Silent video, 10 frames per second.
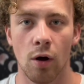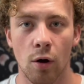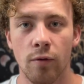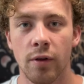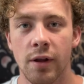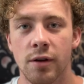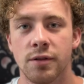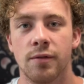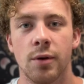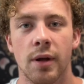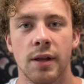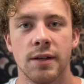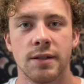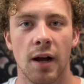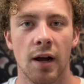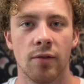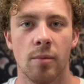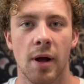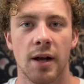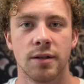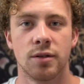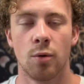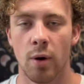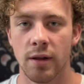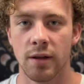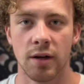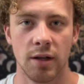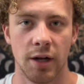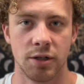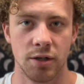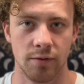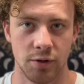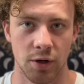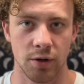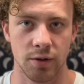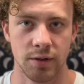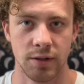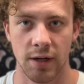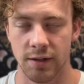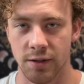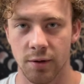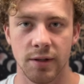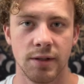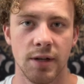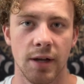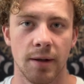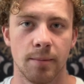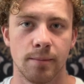Over the years of doing this, I have amassed quite the collection of journals, as you can see.